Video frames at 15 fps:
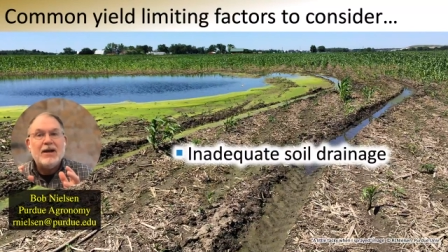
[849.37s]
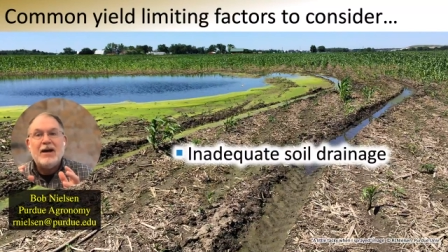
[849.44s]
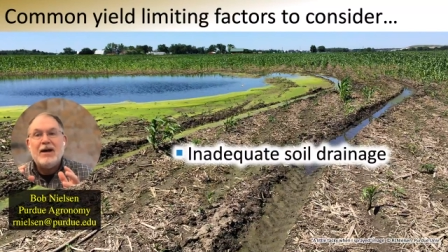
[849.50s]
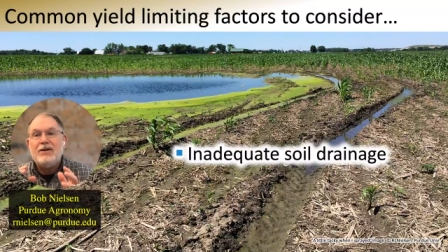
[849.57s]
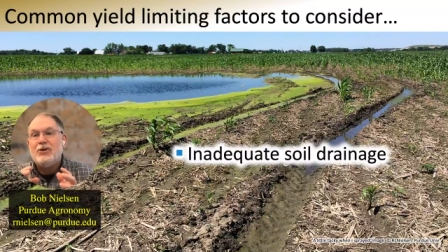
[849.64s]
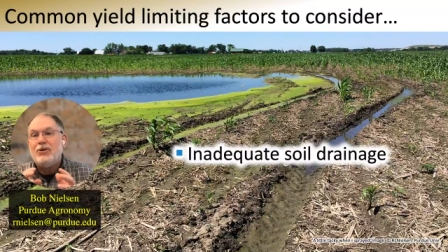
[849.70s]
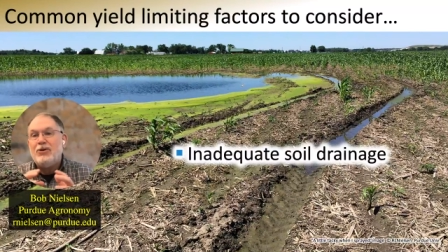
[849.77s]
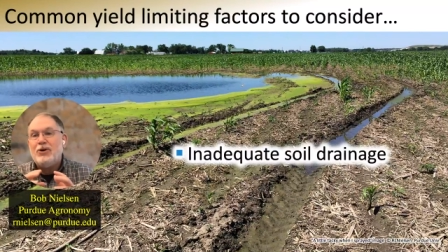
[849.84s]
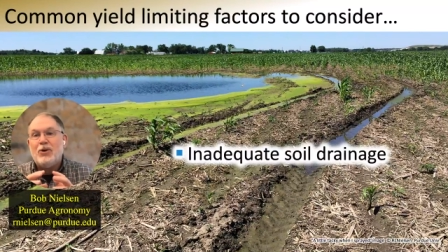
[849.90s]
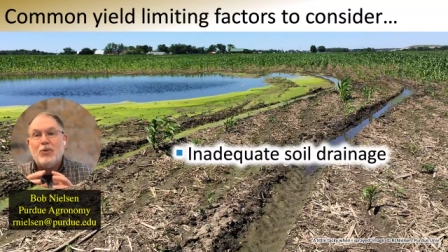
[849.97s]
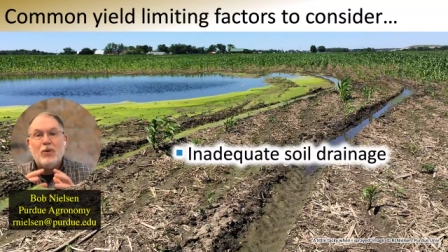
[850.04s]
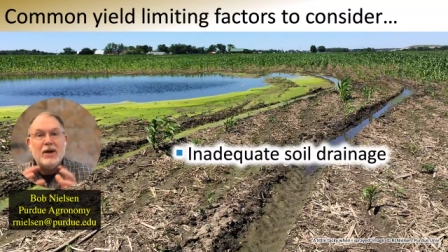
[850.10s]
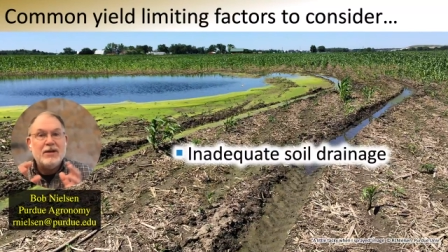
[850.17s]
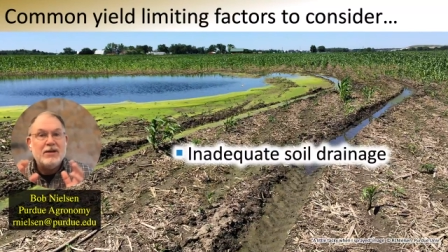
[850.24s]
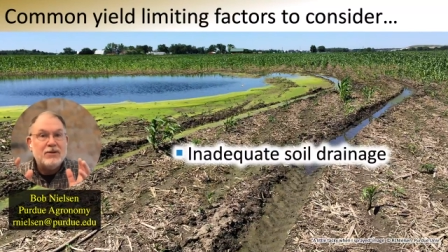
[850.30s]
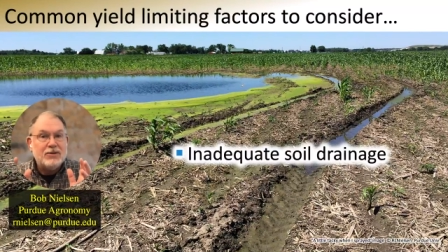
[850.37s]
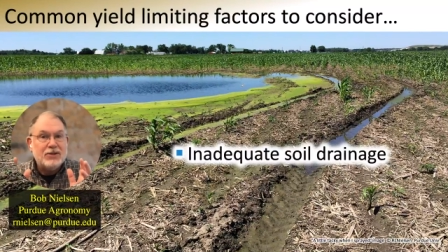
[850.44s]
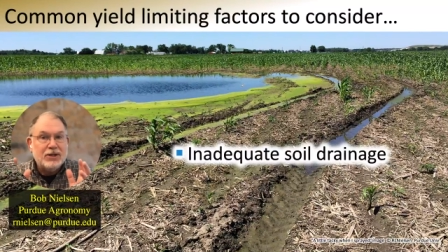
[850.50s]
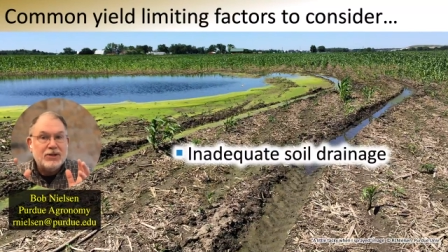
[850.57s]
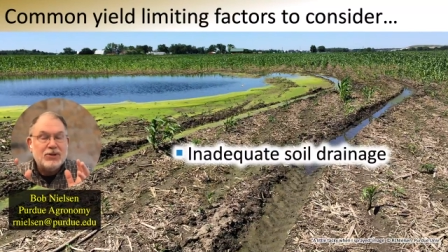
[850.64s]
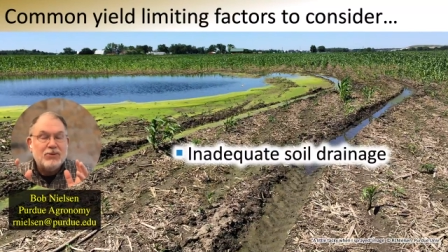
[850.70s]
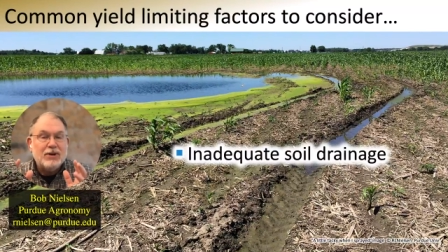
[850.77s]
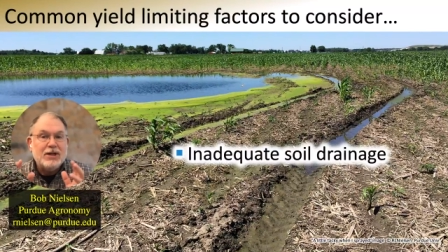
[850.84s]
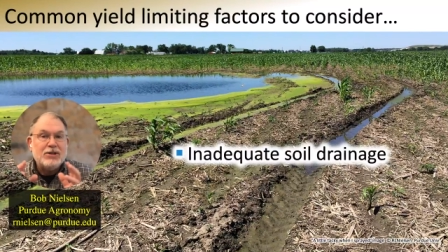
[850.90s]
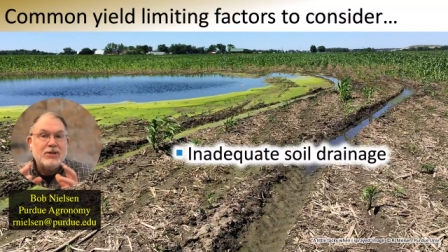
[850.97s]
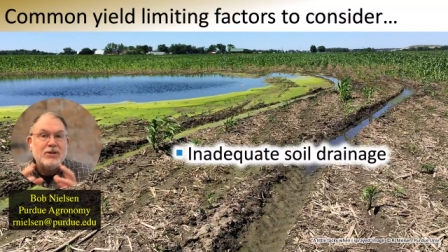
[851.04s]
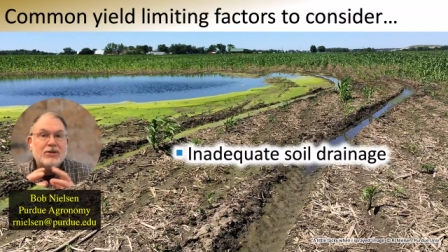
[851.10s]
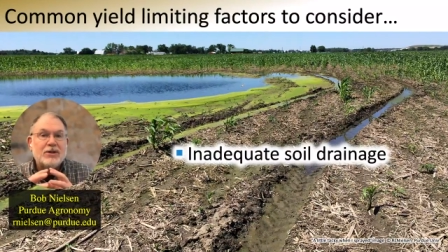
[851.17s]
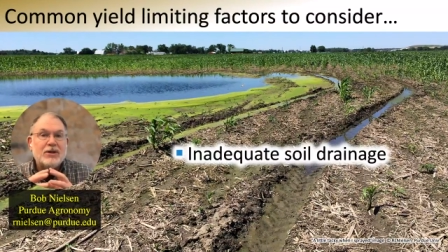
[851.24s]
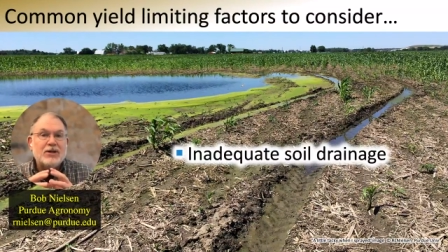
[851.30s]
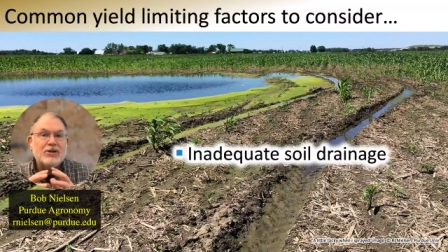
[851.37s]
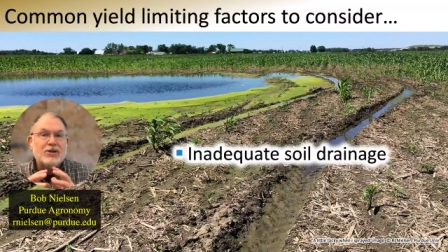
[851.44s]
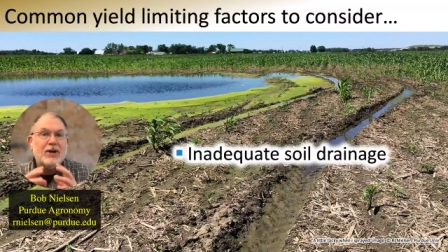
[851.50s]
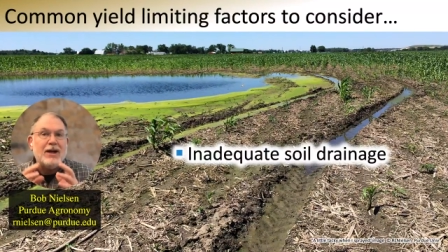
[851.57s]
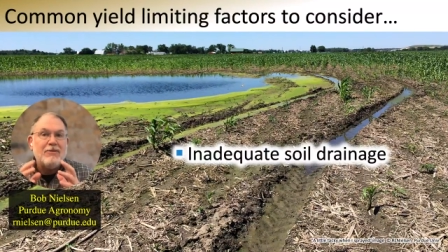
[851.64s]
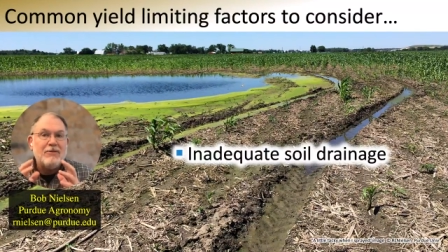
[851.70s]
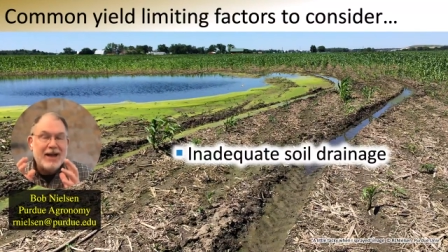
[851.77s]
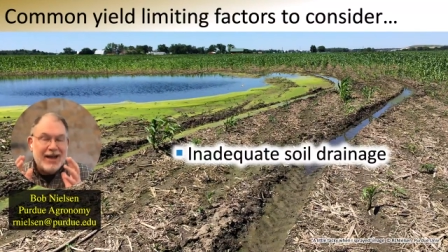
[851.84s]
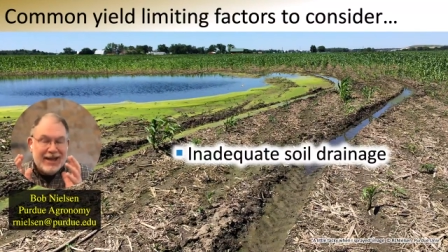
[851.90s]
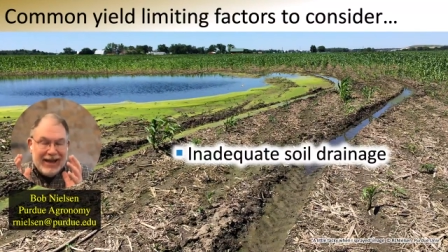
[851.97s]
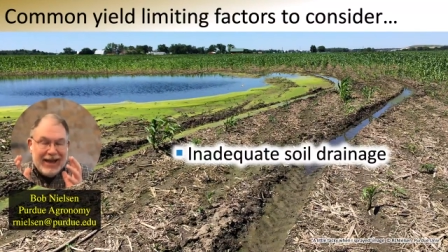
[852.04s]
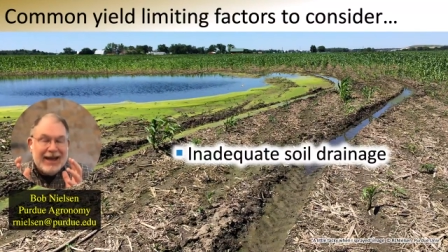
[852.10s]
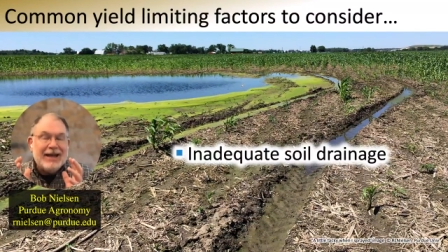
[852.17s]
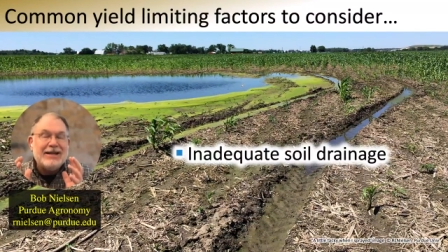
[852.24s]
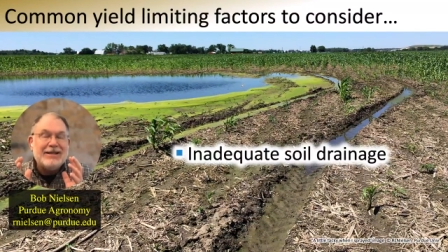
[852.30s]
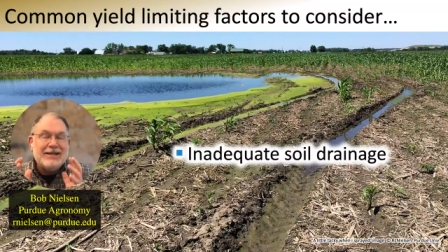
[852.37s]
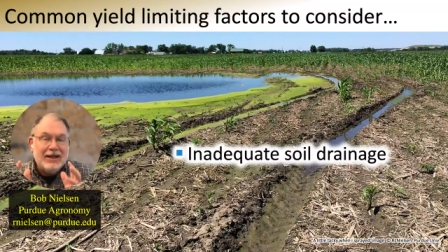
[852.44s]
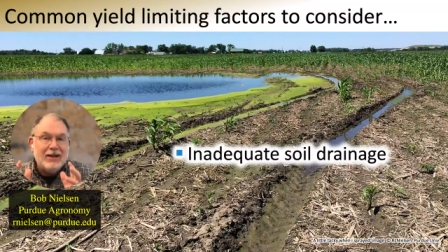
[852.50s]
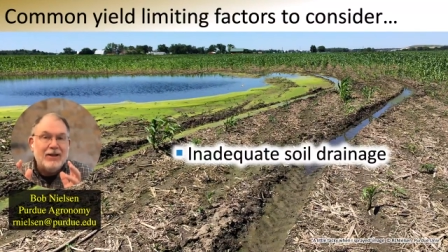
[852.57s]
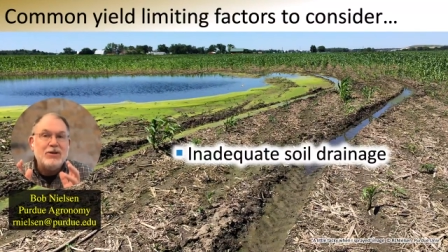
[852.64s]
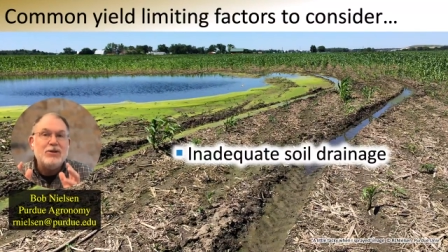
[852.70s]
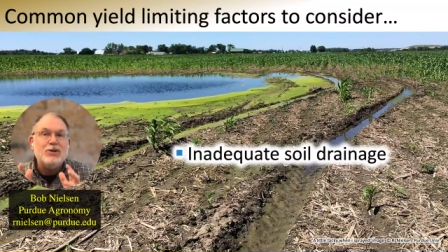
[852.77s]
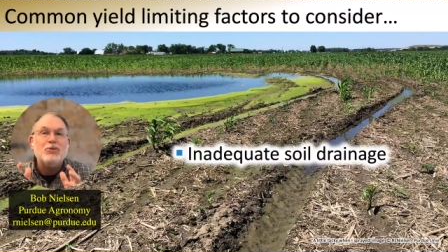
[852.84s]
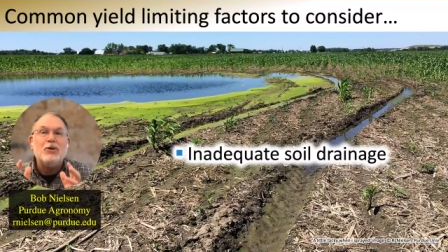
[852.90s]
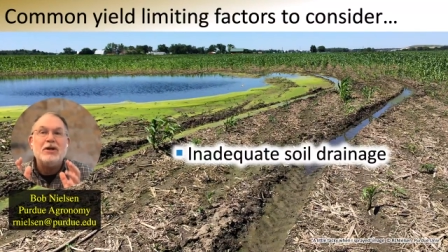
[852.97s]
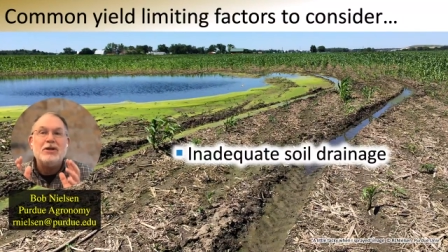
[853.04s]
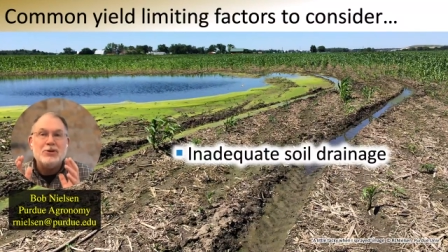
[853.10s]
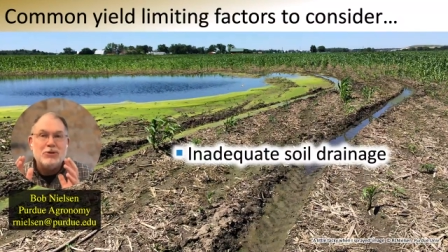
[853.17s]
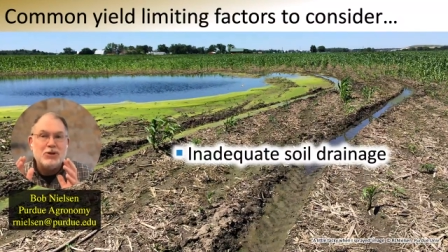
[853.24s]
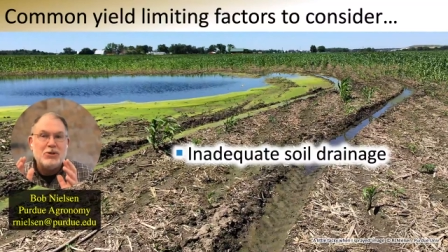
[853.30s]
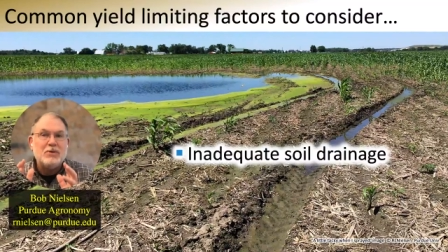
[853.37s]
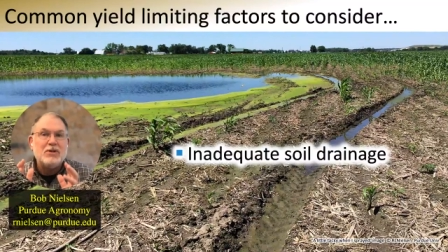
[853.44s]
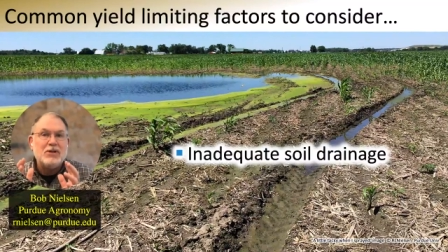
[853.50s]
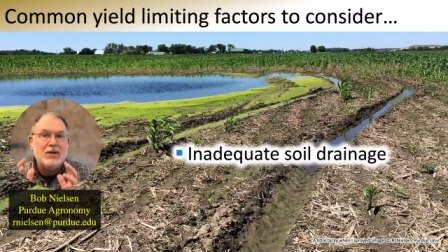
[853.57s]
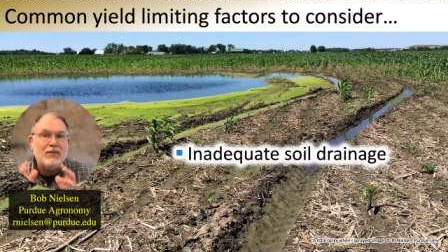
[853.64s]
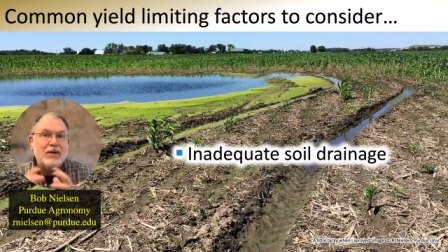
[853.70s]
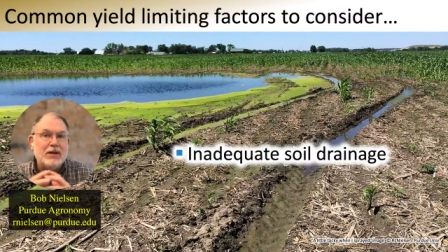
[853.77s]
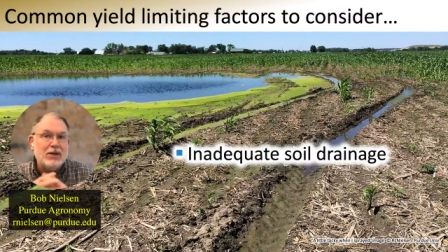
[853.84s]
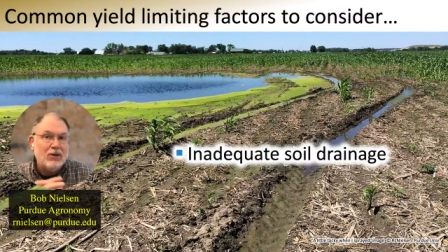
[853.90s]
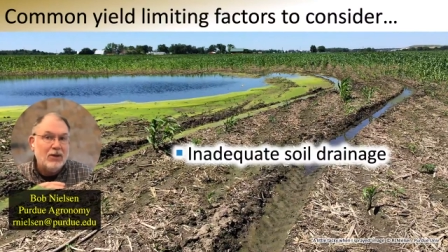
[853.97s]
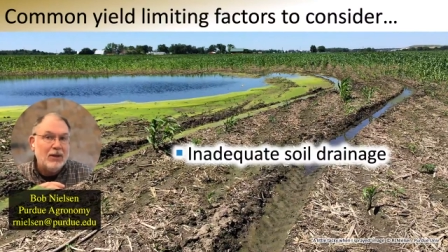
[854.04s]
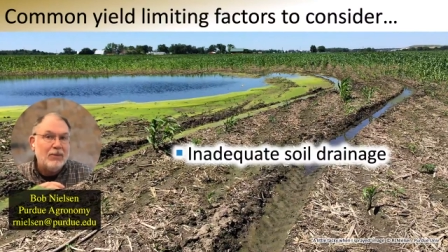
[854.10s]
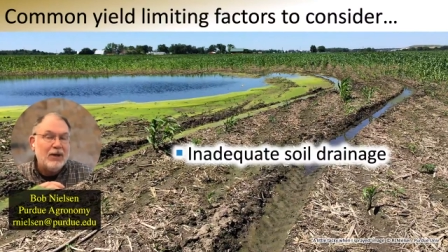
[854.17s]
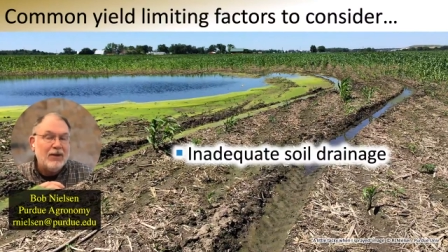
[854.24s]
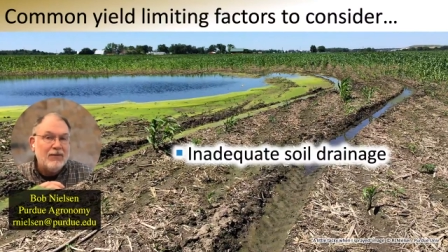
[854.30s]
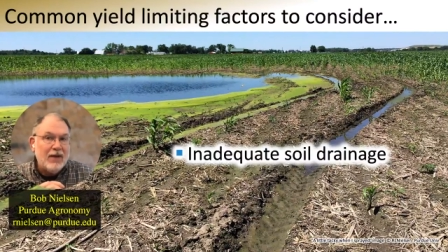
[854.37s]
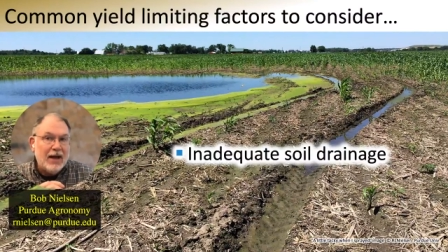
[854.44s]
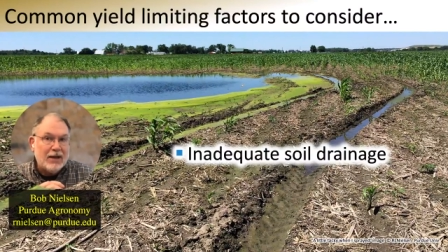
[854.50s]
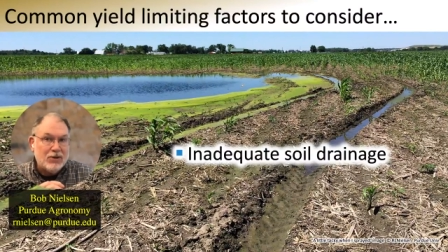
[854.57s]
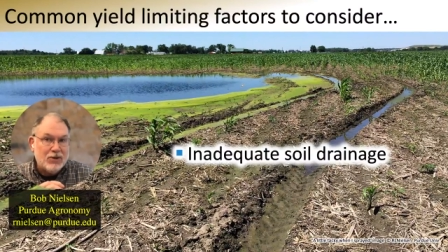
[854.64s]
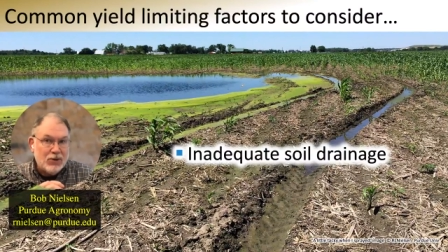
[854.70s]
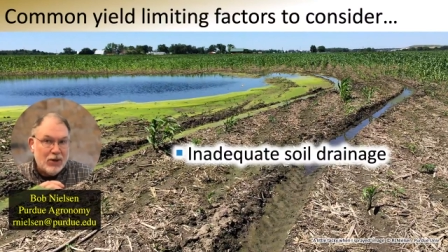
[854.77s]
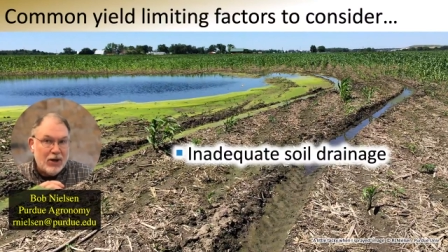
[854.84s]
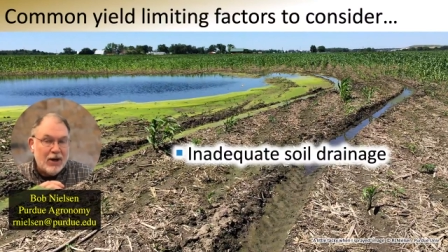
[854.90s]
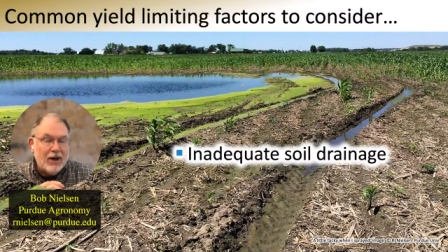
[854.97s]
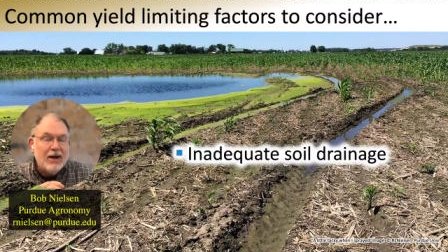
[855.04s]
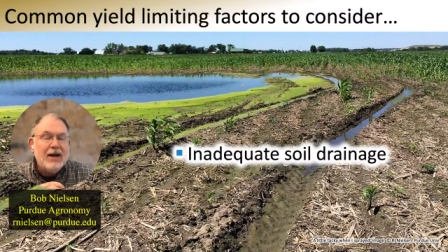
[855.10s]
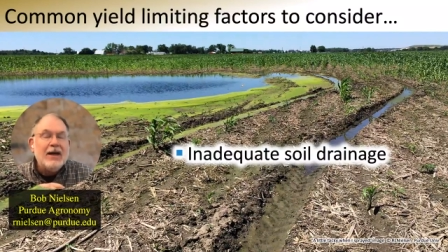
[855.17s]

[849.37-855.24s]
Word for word: I don't know what your situations are. So I, I can't tell you what your specific yield limiting factors are.